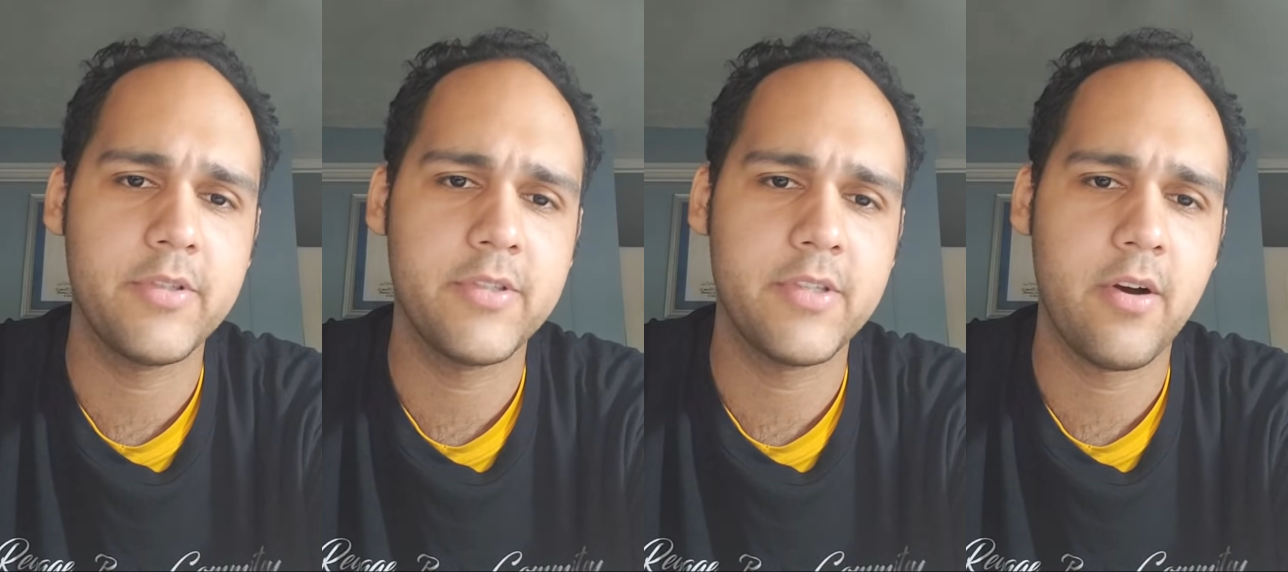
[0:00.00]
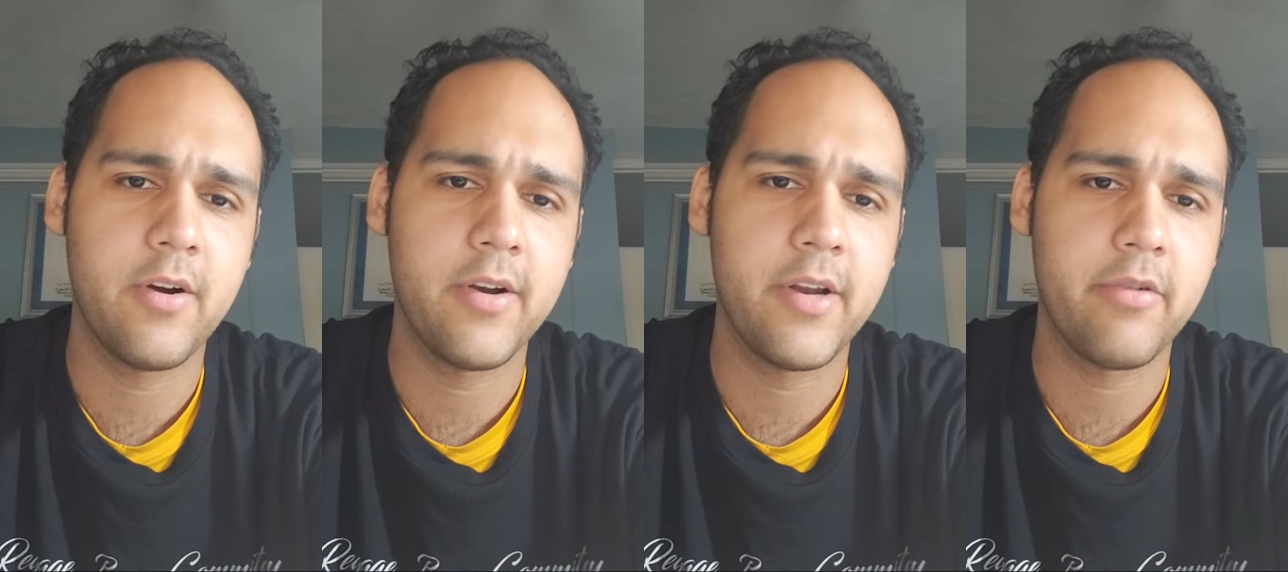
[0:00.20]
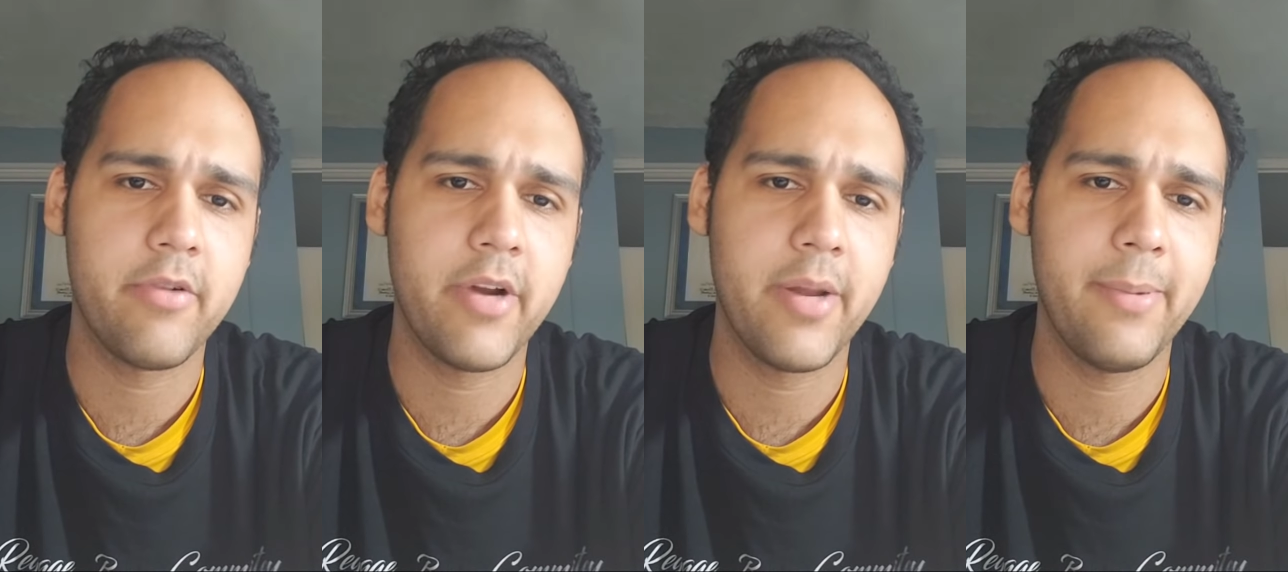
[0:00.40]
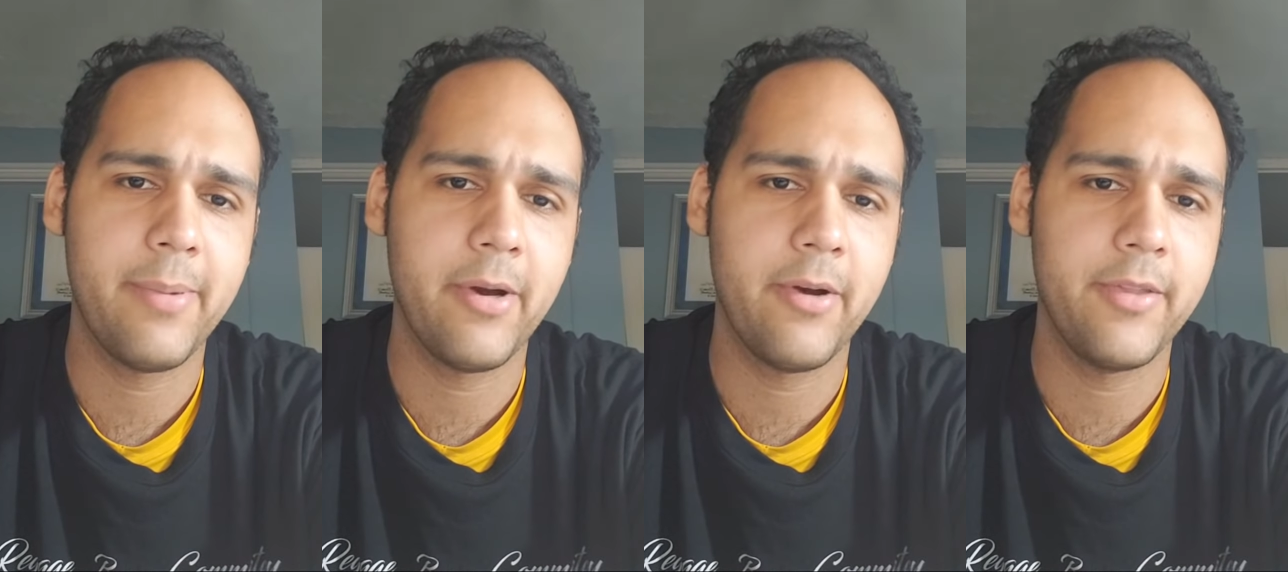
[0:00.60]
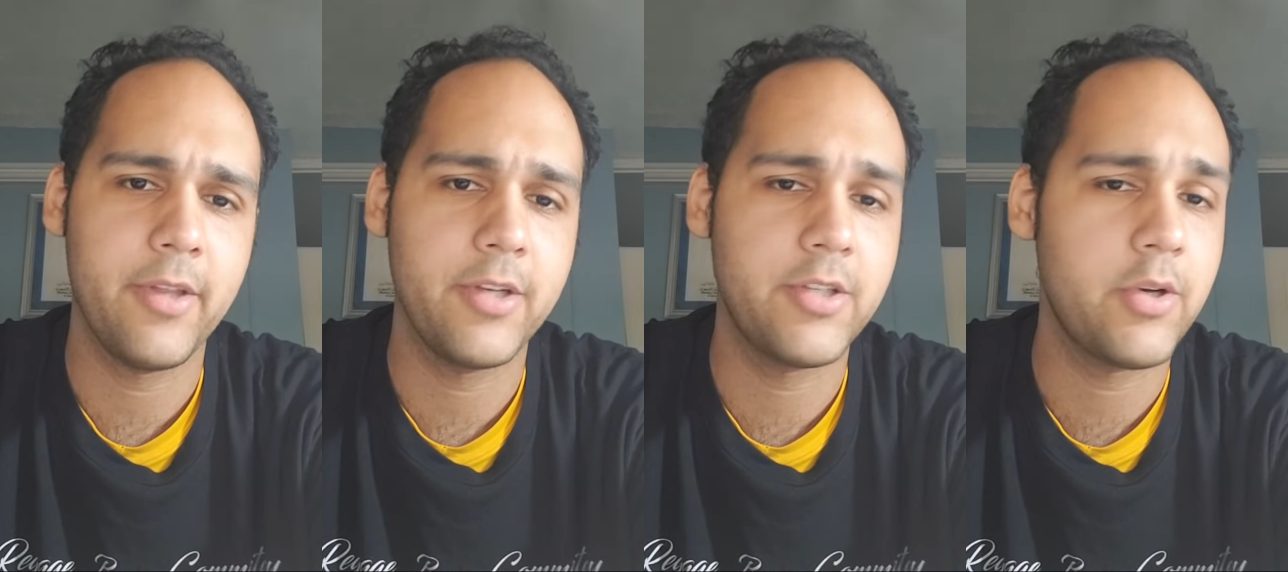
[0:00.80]
Saudi Arabia
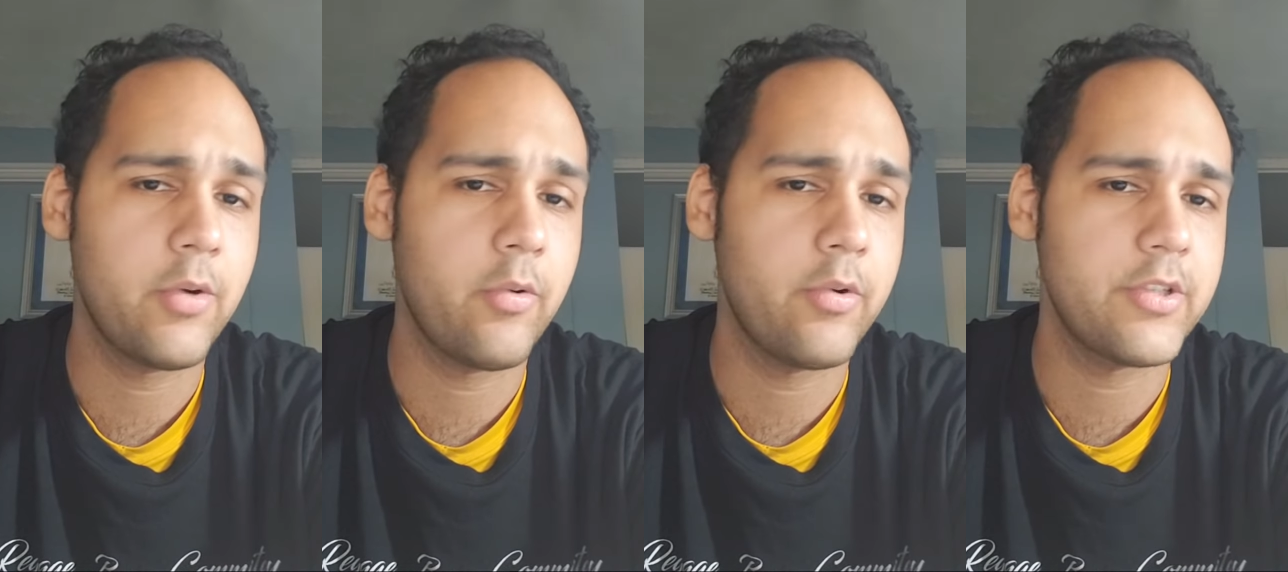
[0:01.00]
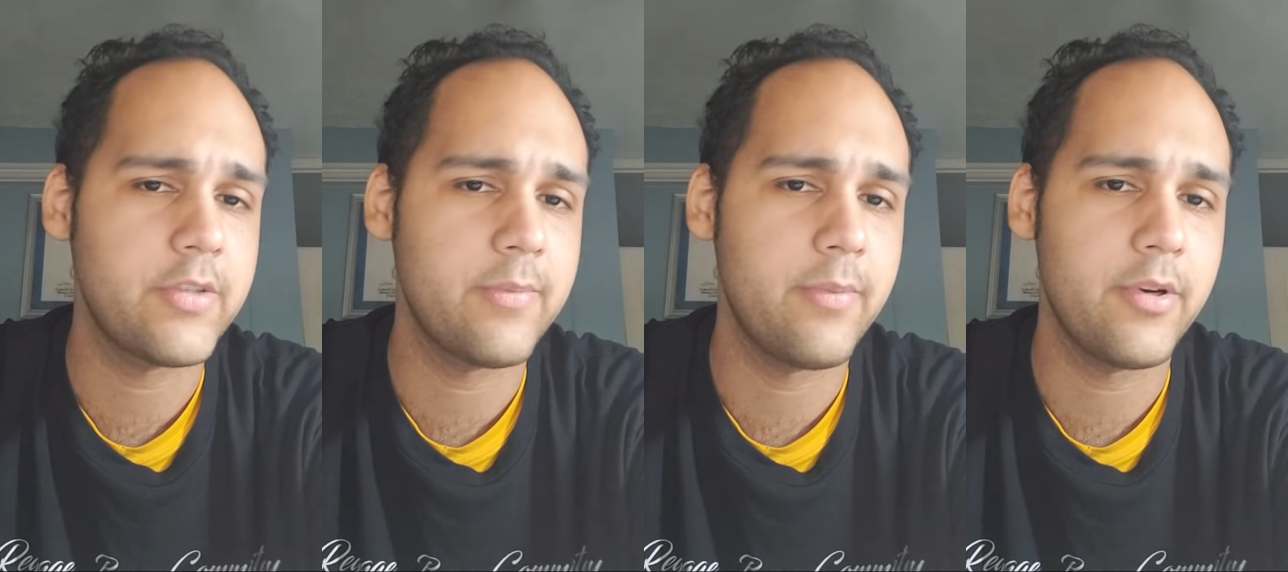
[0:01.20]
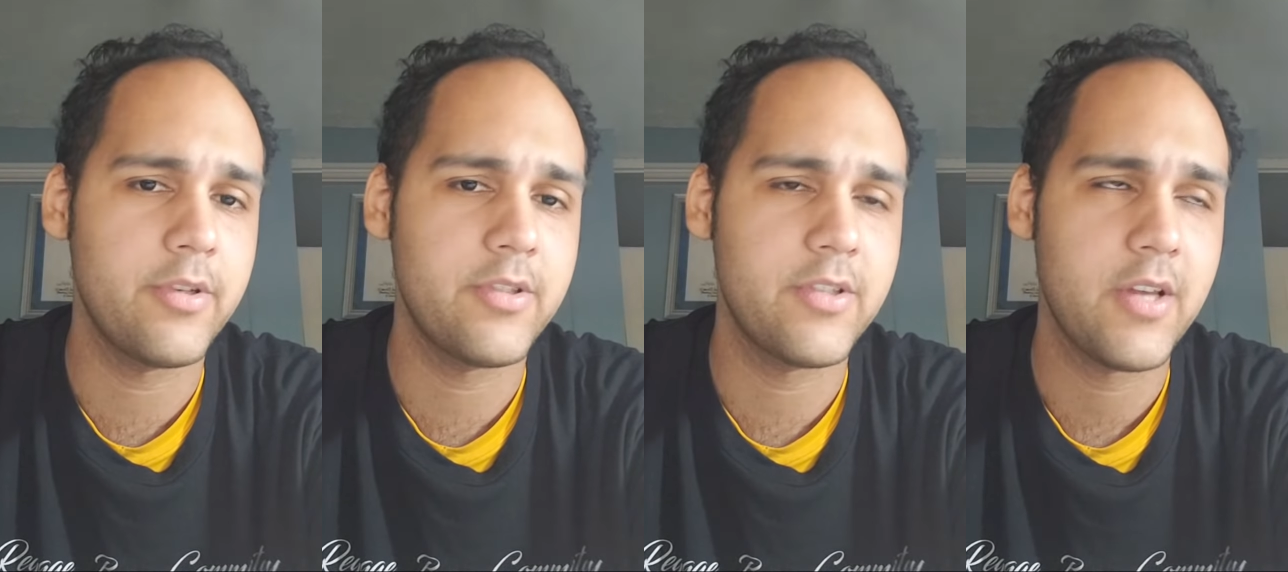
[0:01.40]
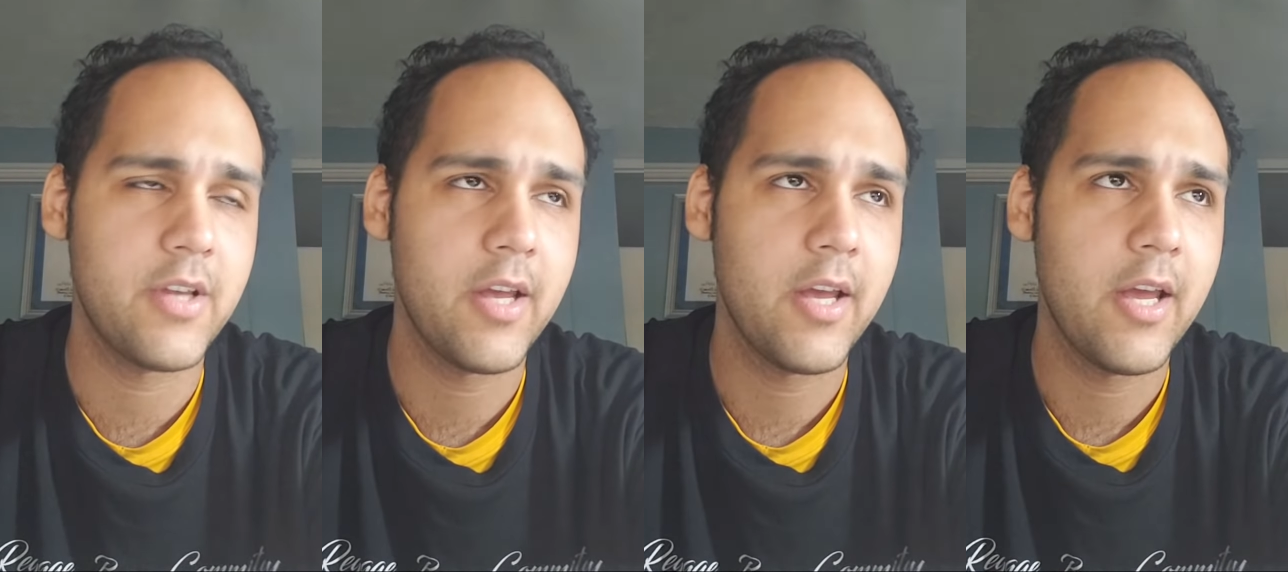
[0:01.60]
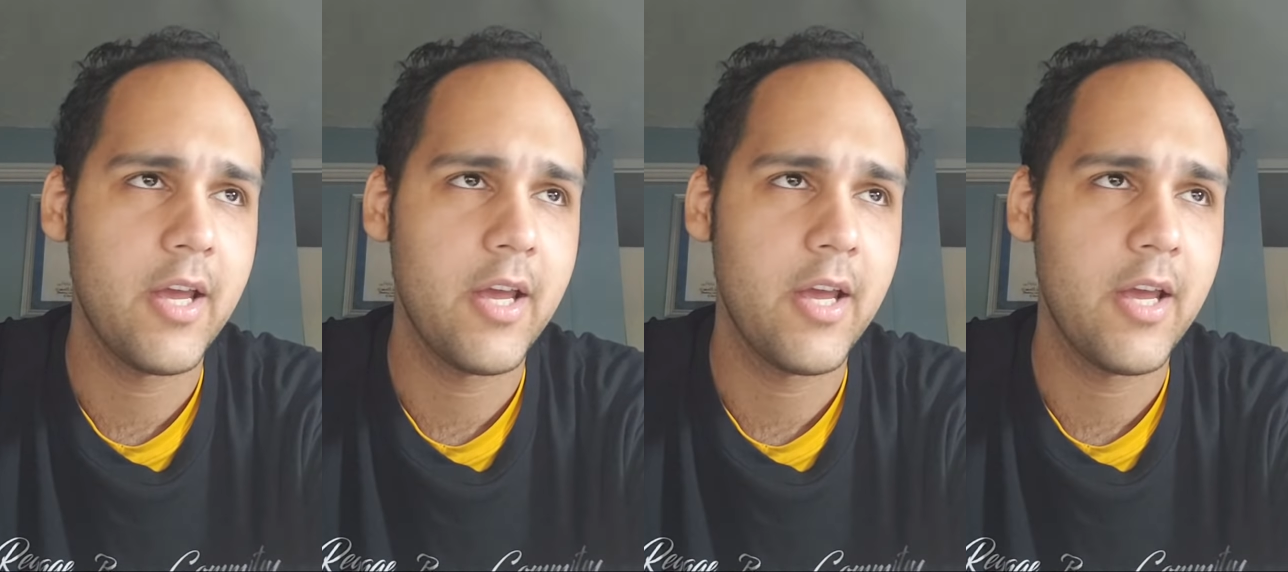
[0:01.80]
on the toes, but